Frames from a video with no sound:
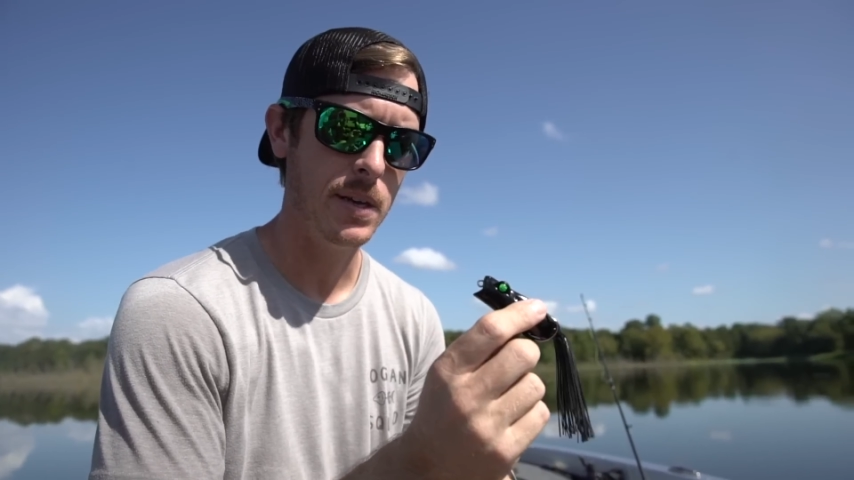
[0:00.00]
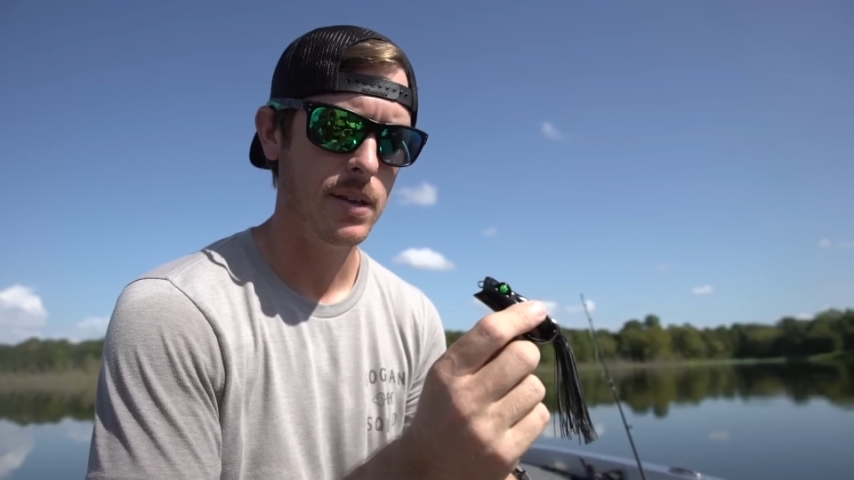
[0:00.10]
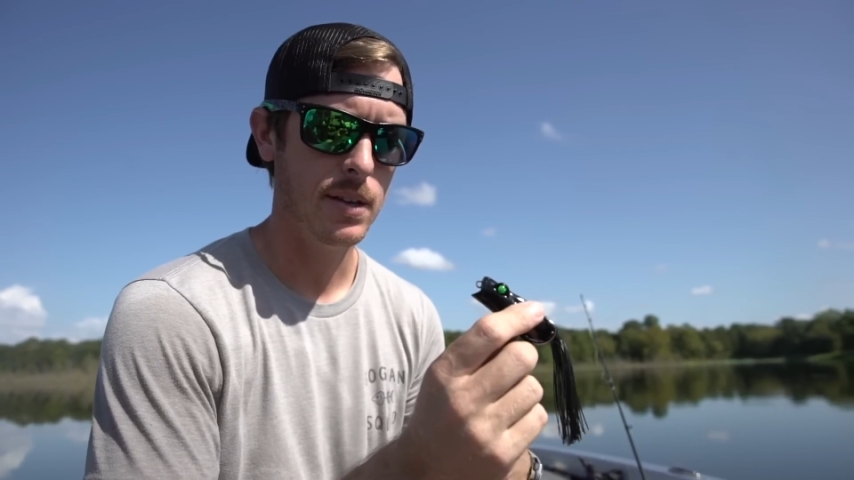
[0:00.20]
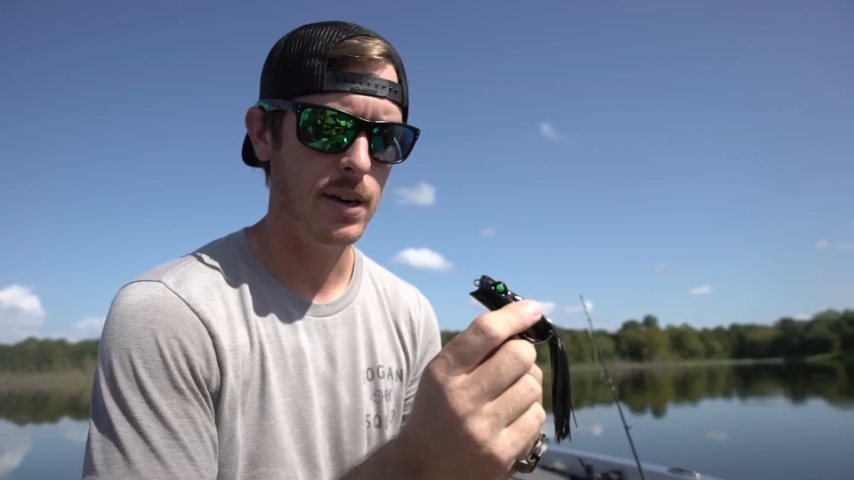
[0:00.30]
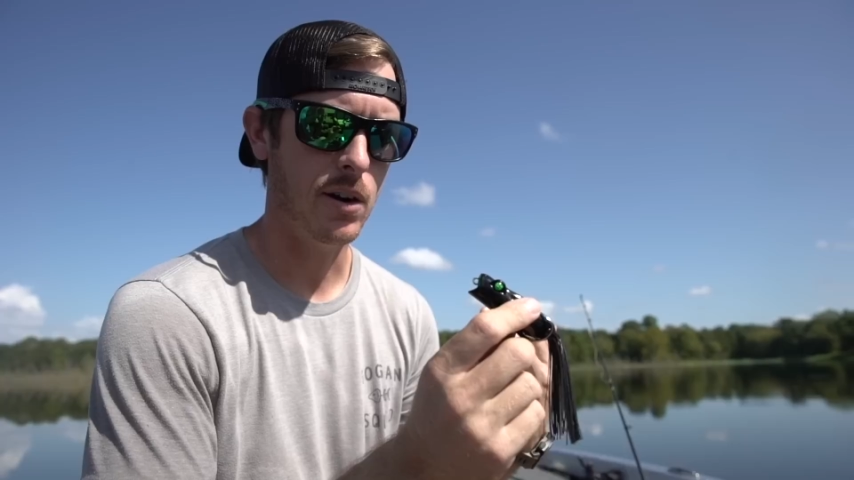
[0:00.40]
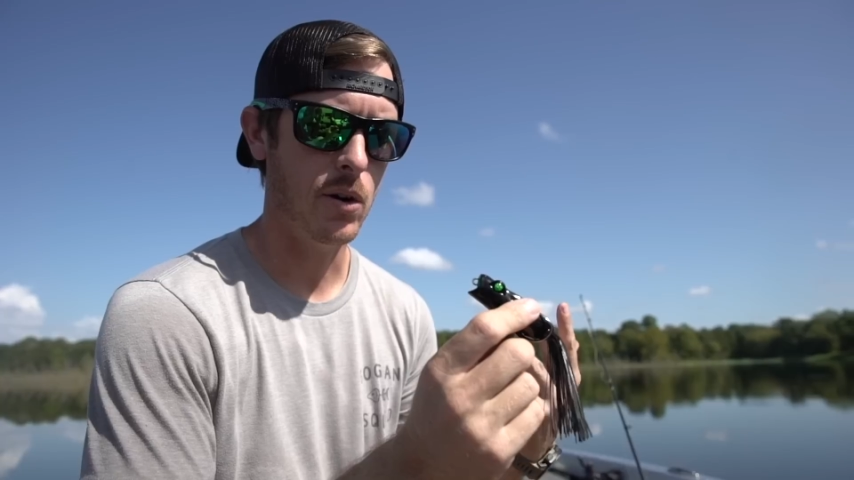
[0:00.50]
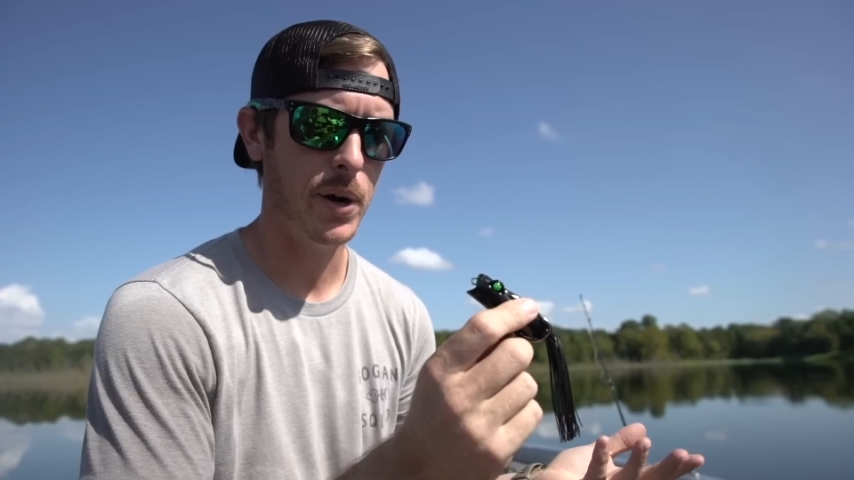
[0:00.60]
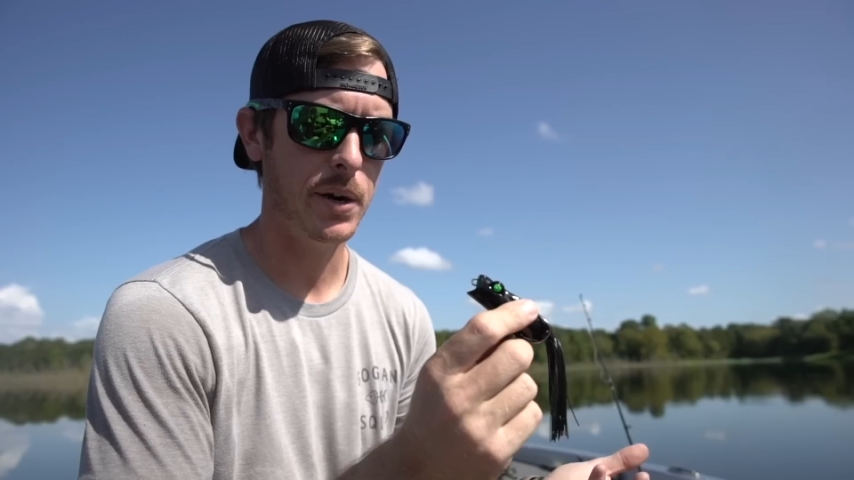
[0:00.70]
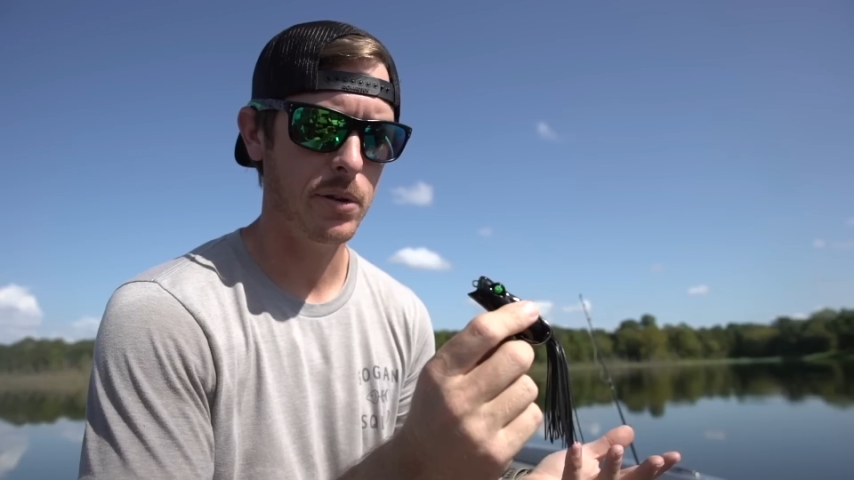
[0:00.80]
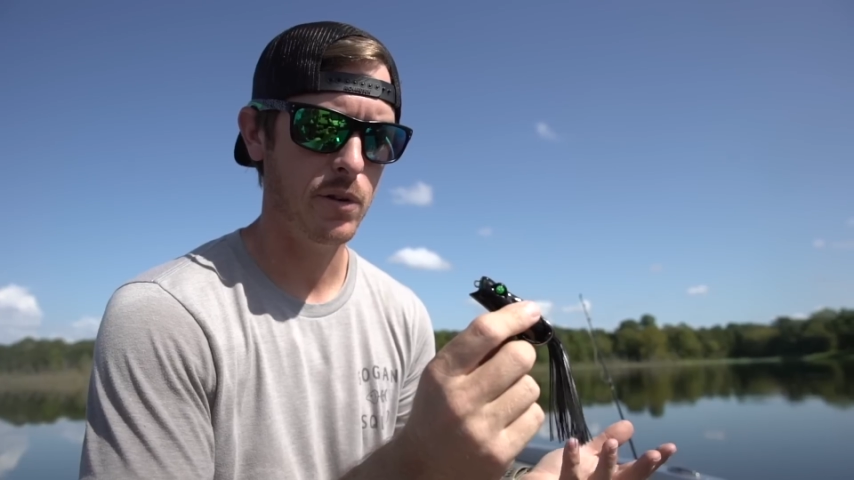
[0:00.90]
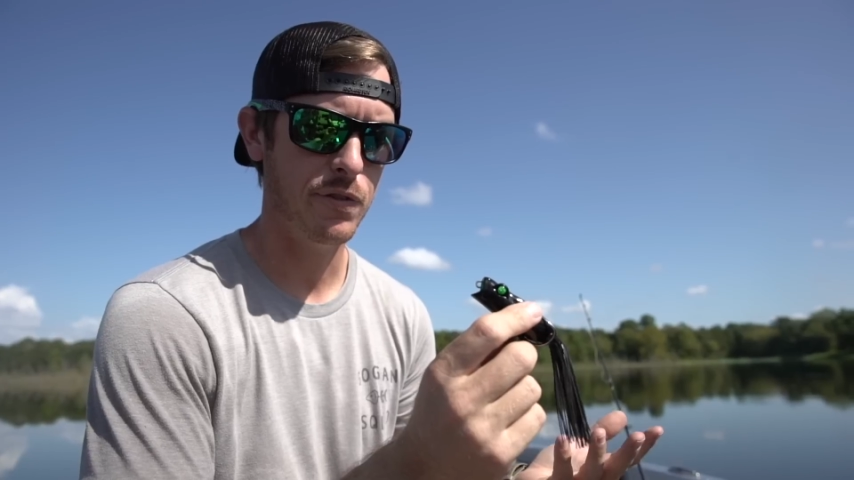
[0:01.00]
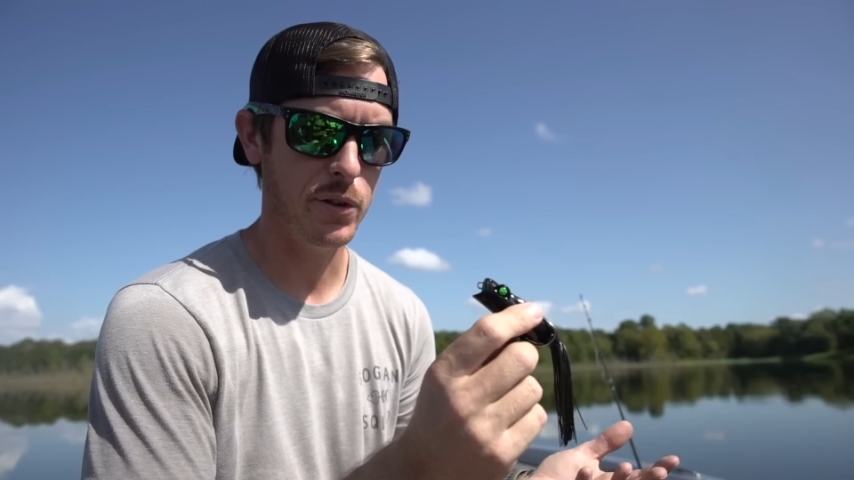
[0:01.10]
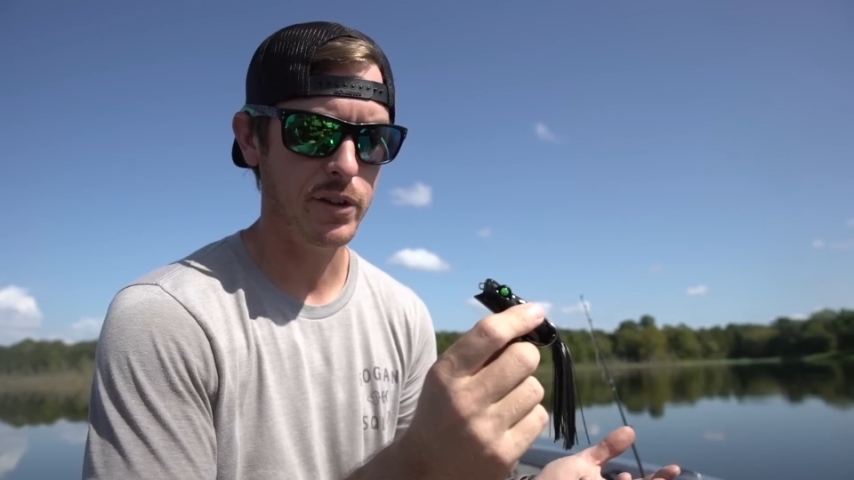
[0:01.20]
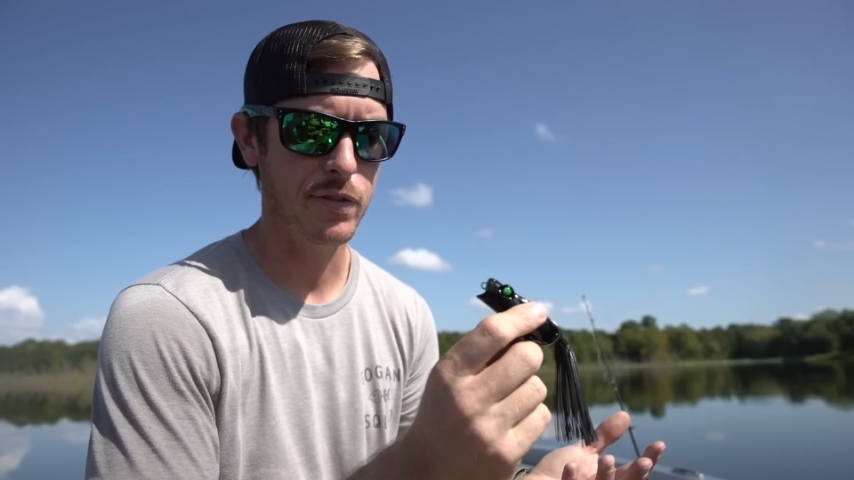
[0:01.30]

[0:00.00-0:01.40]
than our regular Filthy